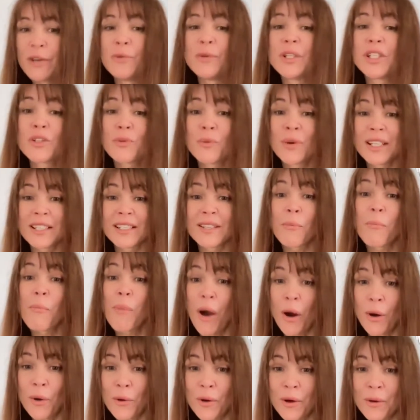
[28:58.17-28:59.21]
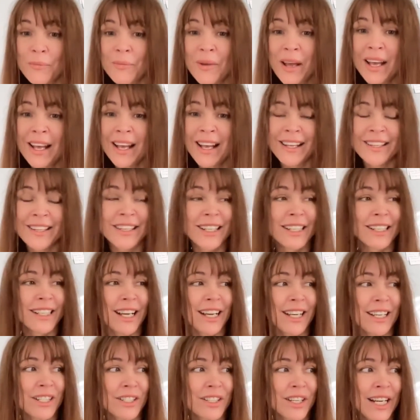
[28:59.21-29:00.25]
which was a poem that
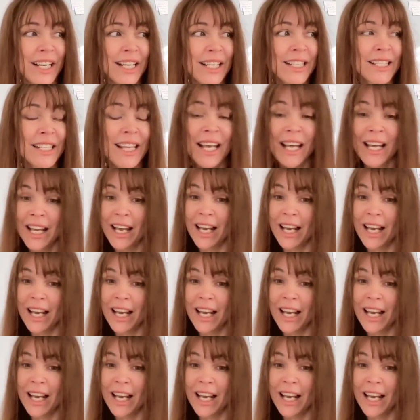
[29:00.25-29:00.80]
I read.